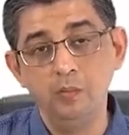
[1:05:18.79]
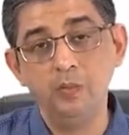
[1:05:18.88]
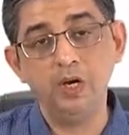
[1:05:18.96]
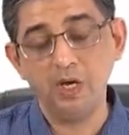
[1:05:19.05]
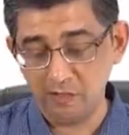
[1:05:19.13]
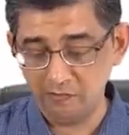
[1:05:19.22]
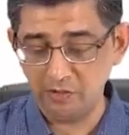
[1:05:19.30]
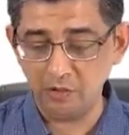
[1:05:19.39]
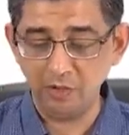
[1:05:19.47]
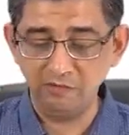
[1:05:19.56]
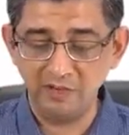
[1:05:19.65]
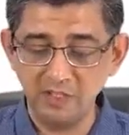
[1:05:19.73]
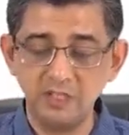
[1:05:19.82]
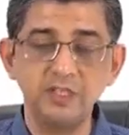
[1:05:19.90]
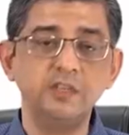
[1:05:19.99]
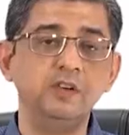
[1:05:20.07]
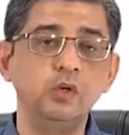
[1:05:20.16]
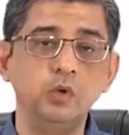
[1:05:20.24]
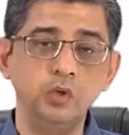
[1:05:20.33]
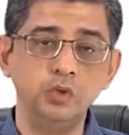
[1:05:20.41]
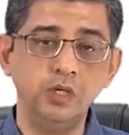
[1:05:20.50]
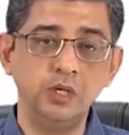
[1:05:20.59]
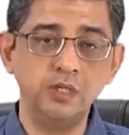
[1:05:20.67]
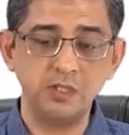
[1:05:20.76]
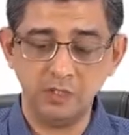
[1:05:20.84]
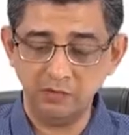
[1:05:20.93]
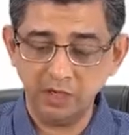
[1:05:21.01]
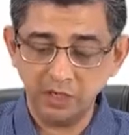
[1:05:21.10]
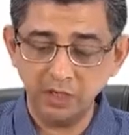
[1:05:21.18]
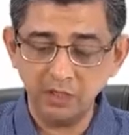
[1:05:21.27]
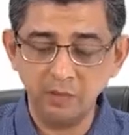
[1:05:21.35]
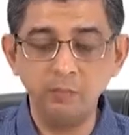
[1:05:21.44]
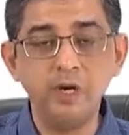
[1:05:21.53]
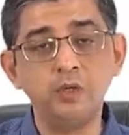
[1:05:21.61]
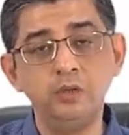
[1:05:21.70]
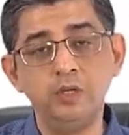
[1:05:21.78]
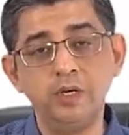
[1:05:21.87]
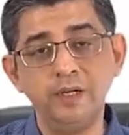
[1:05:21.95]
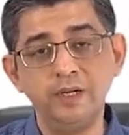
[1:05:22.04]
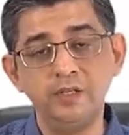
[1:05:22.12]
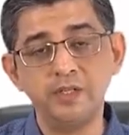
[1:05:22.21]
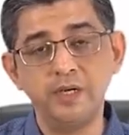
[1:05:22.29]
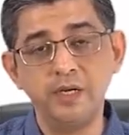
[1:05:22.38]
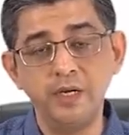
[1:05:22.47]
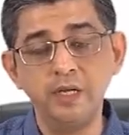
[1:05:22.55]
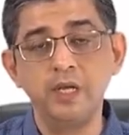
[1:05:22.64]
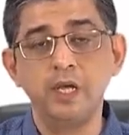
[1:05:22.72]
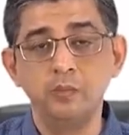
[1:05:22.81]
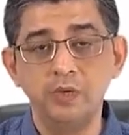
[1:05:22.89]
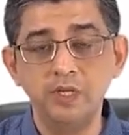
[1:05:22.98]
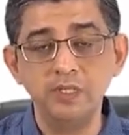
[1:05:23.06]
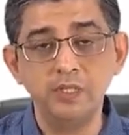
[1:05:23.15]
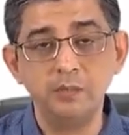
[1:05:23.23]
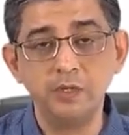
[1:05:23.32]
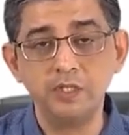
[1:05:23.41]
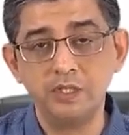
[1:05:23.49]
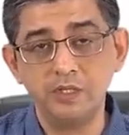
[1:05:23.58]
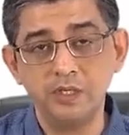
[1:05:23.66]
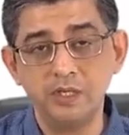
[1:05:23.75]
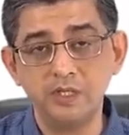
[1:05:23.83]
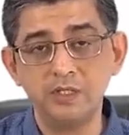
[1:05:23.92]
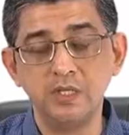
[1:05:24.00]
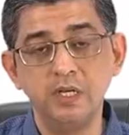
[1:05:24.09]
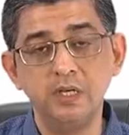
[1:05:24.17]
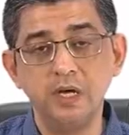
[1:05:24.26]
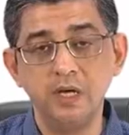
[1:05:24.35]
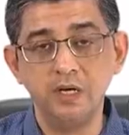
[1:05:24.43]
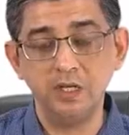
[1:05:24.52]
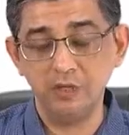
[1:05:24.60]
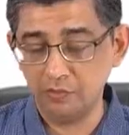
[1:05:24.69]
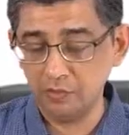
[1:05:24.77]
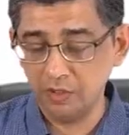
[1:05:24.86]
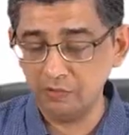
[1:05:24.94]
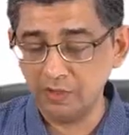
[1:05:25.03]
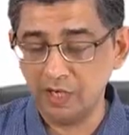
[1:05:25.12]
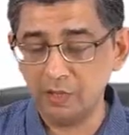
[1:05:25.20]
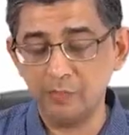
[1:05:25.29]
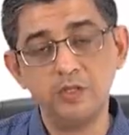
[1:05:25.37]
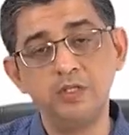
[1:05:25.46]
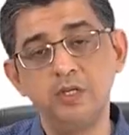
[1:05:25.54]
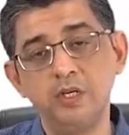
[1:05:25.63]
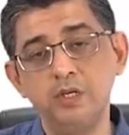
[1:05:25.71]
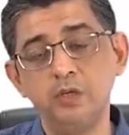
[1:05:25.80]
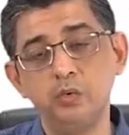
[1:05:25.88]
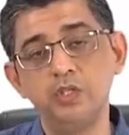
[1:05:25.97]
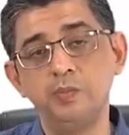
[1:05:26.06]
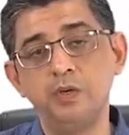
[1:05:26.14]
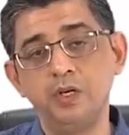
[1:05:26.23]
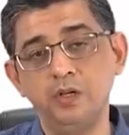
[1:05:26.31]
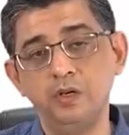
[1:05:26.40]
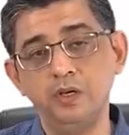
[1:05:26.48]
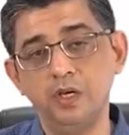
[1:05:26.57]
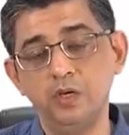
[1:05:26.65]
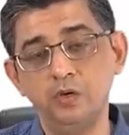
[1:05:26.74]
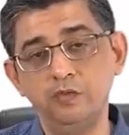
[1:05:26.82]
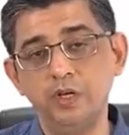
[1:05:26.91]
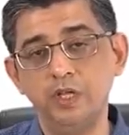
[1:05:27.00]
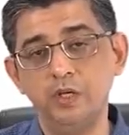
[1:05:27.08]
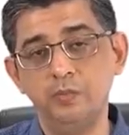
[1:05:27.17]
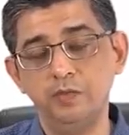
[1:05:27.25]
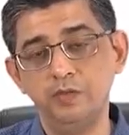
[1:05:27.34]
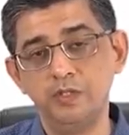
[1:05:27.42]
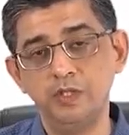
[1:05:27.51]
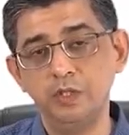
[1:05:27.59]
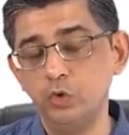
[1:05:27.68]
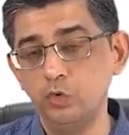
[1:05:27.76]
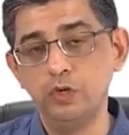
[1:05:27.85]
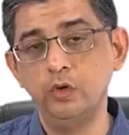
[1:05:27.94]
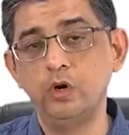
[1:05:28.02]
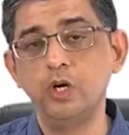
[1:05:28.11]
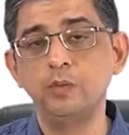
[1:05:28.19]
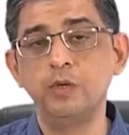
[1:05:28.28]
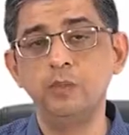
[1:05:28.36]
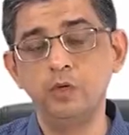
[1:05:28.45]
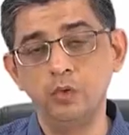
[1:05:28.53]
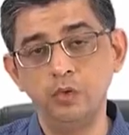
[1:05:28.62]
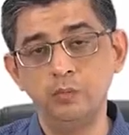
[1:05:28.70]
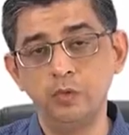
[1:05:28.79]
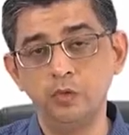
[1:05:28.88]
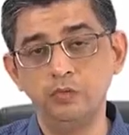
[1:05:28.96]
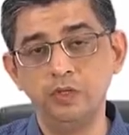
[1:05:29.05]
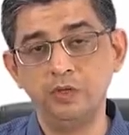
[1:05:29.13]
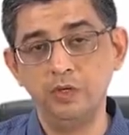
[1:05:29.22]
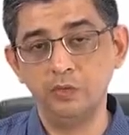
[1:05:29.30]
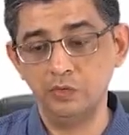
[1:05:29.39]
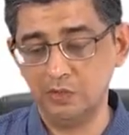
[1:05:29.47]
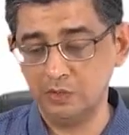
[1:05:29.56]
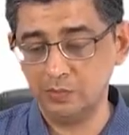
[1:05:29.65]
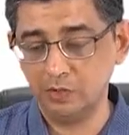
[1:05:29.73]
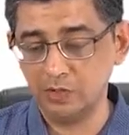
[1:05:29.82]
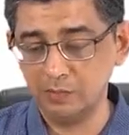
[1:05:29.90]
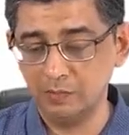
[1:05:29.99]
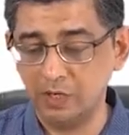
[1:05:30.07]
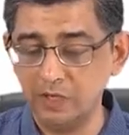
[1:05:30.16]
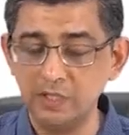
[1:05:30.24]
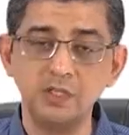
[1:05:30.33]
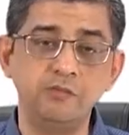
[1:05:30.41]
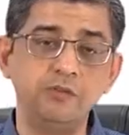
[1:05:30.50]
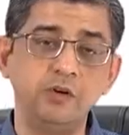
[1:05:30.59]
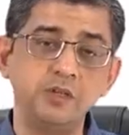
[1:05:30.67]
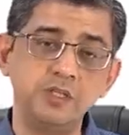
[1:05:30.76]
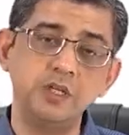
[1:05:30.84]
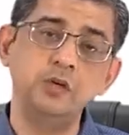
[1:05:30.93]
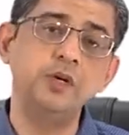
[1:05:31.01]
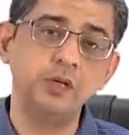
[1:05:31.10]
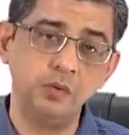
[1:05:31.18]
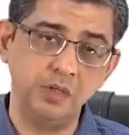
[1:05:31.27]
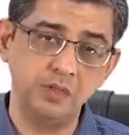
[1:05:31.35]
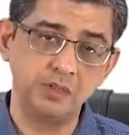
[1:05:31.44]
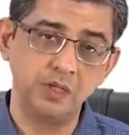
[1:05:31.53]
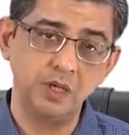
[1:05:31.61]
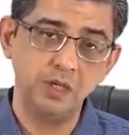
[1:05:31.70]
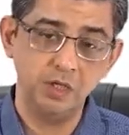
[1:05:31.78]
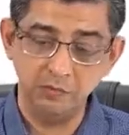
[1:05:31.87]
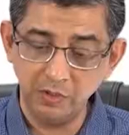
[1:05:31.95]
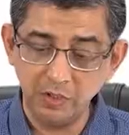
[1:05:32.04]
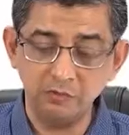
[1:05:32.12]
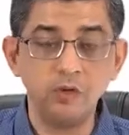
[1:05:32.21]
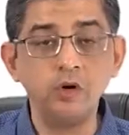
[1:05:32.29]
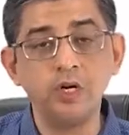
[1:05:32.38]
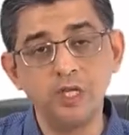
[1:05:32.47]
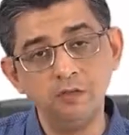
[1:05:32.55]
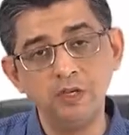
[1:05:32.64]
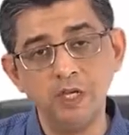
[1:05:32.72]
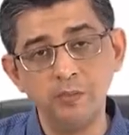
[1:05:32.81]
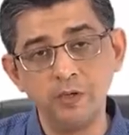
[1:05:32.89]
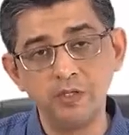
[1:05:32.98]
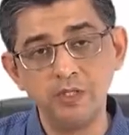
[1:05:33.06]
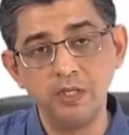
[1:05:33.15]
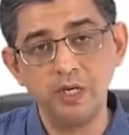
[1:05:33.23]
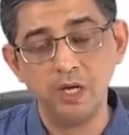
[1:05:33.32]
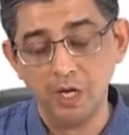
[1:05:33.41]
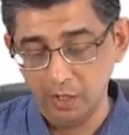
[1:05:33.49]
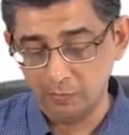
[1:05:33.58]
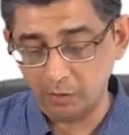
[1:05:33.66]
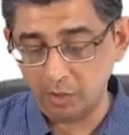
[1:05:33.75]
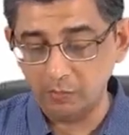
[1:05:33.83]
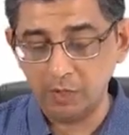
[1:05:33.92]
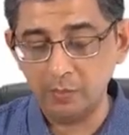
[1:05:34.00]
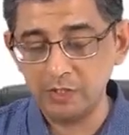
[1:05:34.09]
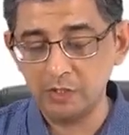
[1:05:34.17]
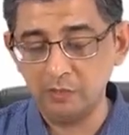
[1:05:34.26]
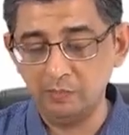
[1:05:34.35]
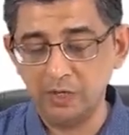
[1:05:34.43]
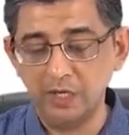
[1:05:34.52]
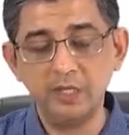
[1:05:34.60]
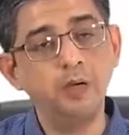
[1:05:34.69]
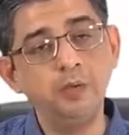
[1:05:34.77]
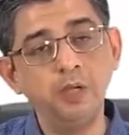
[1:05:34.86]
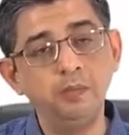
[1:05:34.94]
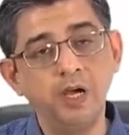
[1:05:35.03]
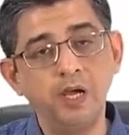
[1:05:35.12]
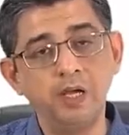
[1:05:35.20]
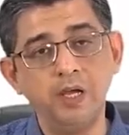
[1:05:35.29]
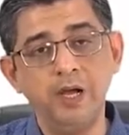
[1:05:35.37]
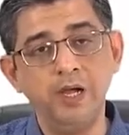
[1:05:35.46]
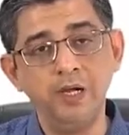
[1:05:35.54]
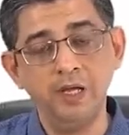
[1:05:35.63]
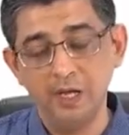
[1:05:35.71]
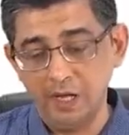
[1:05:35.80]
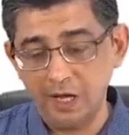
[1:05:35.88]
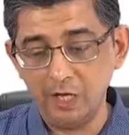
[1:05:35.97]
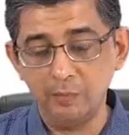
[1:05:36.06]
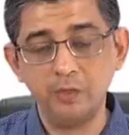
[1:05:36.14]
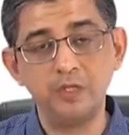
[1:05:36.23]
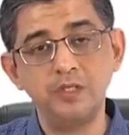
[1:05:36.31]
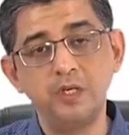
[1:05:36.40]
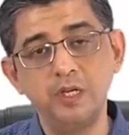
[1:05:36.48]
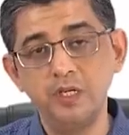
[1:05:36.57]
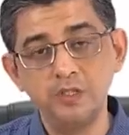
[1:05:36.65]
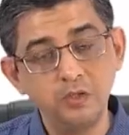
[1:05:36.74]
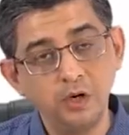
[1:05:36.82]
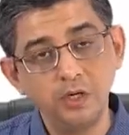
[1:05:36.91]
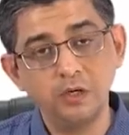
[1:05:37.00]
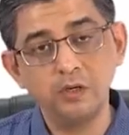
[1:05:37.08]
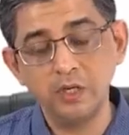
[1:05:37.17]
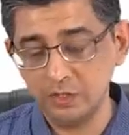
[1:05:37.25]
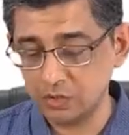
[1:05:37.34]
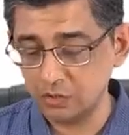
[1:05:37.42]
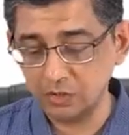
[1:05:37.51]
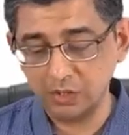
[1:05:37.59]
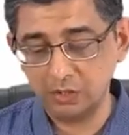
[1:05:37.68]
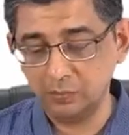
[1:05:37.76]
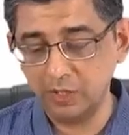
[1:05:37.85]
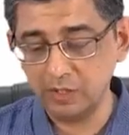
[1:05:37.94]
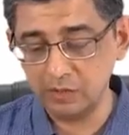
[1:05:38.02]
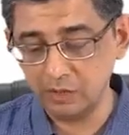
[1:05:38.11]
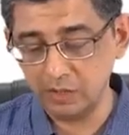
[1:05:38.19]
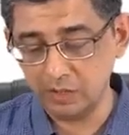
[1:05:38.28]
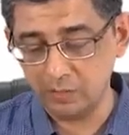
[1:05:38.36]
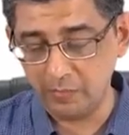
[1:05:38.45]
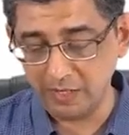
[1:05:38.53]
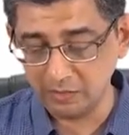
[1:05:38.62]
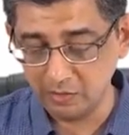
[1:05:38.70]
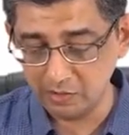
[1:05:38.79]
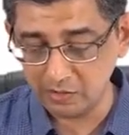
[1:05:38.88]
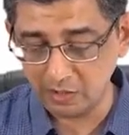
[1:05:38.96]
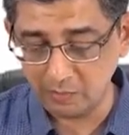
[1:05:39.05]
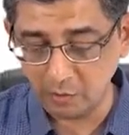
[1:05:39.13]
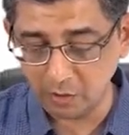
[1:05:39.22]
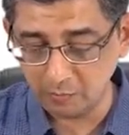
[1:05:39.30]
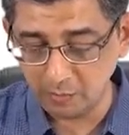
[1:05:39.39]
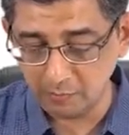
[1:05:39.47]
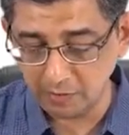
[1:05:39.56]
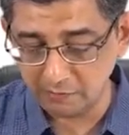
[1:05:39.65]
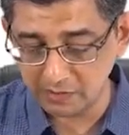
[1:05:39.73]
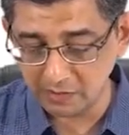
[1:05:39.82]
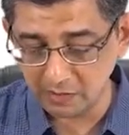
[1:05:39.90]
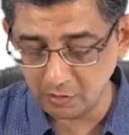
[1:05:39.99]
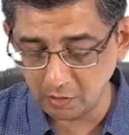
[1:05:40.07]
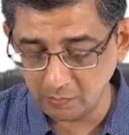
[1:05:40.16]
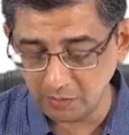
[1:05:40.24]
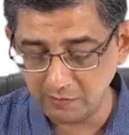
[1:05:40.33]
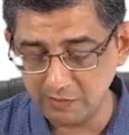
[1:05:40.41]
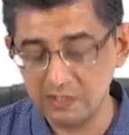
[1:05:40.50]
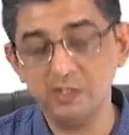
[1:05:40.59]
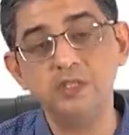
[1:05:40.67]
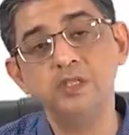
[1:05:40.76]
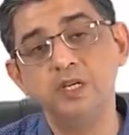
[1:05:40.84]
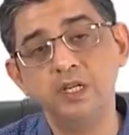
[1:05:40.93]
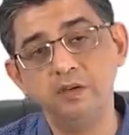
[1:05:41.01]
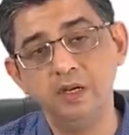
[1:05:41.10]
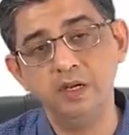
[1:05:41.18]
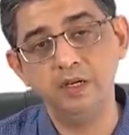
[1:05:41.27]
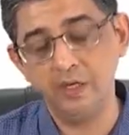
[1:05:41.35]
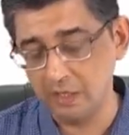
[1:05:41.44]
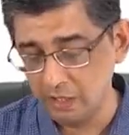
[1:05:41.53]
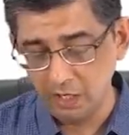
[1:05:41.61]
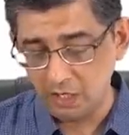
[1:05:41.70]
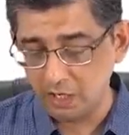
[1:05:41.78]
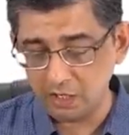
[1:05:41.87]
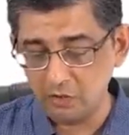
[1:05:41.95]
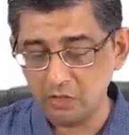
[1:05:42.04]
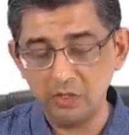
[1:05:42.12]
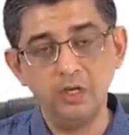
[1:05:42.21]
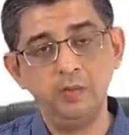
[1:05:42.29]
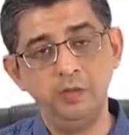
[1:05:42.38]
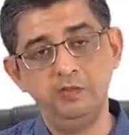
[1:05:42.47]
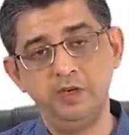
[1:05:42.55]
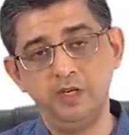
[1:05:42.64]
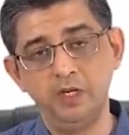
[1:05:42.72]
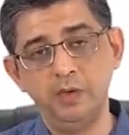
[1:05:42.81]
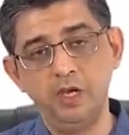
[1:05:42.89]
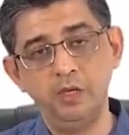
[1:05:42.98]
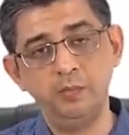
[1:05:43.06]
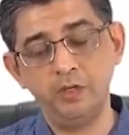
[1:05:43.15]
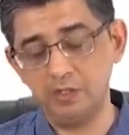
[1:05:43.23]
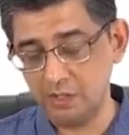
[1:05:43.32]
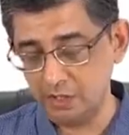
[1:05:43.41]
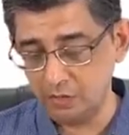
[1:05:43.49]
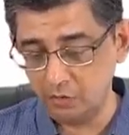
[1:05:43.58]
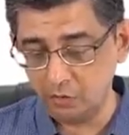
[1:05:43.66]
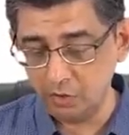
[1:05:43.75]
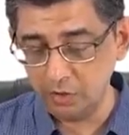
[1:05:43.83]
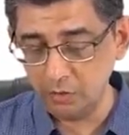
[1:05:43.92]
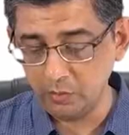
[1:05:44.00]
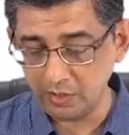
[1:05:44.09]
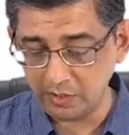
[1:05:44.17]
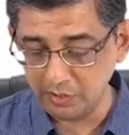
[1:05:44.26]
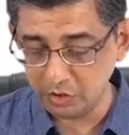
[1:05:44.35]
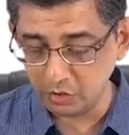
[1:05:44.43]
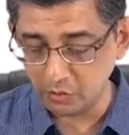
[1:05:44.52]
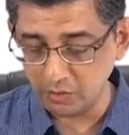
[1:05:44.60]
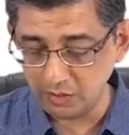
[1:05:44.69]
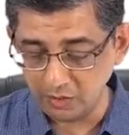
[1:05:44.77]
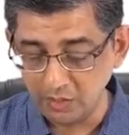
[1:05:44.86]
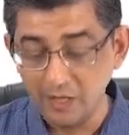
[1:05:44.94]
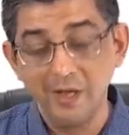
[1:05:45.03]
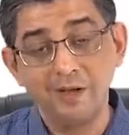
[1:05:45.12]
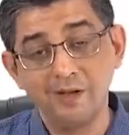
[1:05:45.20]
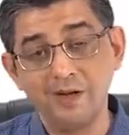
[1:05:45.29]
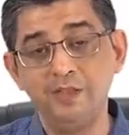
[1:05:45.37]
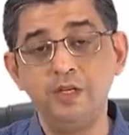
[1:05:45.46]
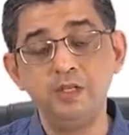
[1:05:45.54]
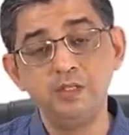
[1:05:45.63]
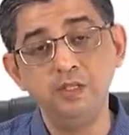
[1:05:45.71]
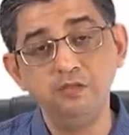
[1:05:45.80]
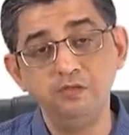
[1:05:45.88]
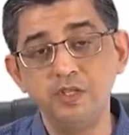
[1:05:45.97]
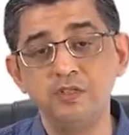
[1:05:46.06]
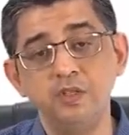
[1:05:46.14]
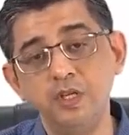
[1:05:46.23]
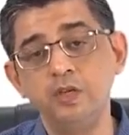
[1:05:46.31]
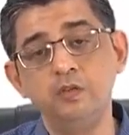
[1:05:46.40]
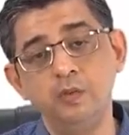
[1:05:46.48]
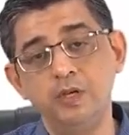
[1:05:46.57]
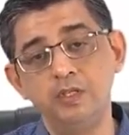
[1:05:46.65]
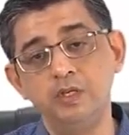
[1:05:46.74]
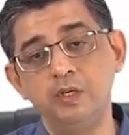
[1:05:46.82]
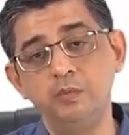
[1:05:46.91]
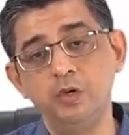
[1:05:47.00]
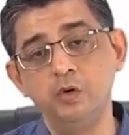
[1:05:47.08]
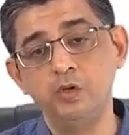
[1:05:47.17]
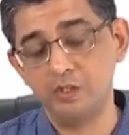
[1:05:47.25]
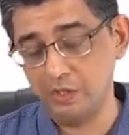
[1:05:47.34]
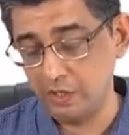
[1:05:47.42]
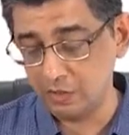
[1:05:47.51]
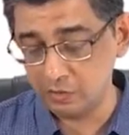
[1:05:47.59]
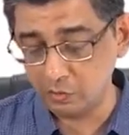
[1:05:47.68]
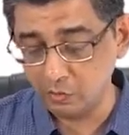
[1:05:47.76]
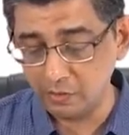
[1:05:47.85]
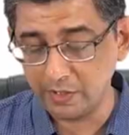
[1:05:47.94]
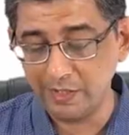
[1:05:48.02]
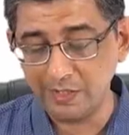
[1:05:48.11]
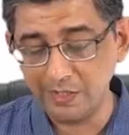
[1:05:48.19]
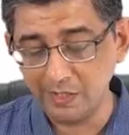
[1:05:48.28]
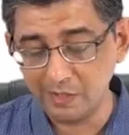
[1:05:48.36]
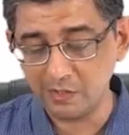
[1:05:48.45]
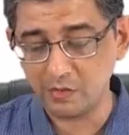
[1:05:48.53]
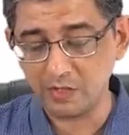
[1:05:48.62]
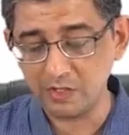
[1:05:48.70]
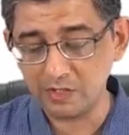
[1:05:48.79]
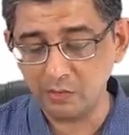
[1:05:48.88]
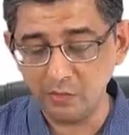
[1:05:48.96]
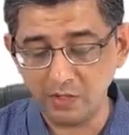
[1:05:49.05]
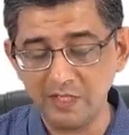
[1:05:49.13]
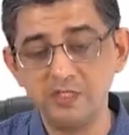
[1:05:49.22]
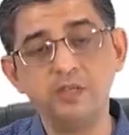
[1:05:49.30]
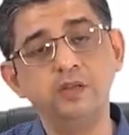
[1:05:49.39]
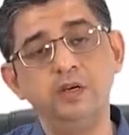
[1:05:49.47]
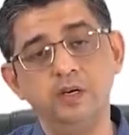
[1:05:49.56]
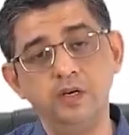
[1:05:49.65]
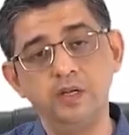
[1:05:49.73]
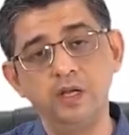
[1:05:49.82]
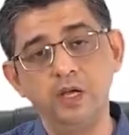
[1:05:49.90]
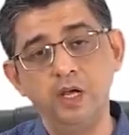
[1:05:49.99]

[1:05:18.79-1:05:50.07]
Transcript: But after all, once it will go to the lungs, it will again come back to the right hand side. Please appreciate, guys, in if you give alprostadil to this particular guy of TAPVC, you will not be able to improve the cyanosis, because blood is after all still going to lungs even if you're not giving alprostadil. Problem is of blood coming back, and alprostadil is not going to ensure that the blood is going to come back. This abnormal blood vessel or blood vessels that I've highlighted are not going to be affected by alprostadil. All you are ensuring rather is the worsening of the patient, because there is already a stressed out right side of the heart.